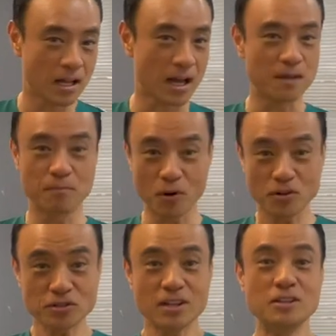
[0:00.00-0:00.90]
I
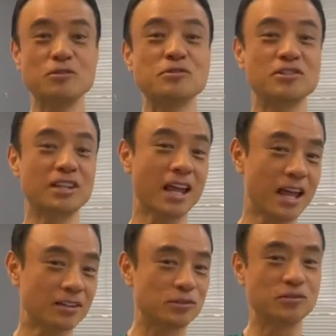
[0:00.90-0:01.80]
personally use the
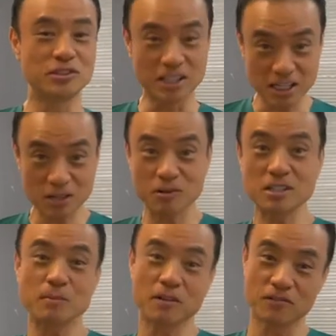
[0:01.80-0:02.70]
tank to decrease
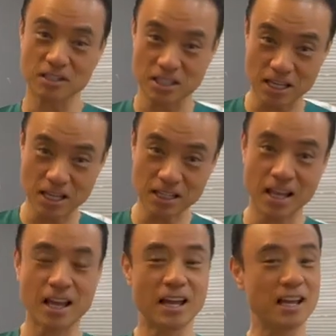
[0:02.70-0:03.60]
my fatigue
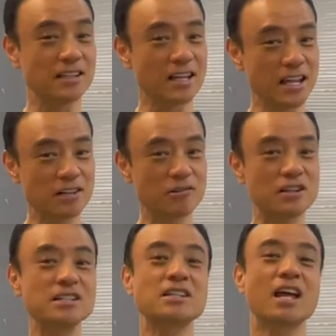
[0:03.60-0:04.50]
and
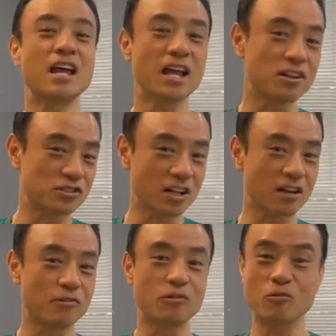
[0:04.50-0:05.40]
increase energy level